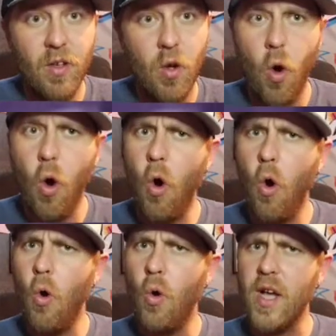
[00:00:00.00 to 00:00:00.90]

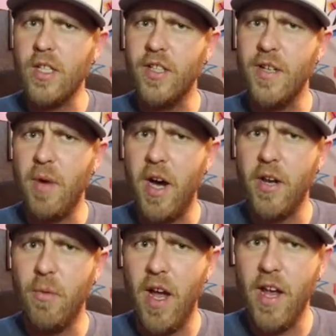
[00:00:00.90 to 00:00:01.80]
Oh, that's clean body
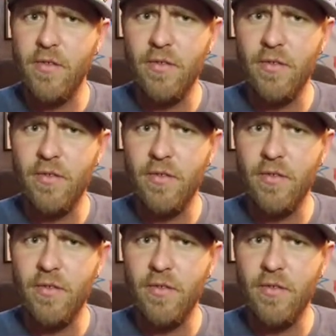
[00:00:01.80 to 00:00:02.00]
wave.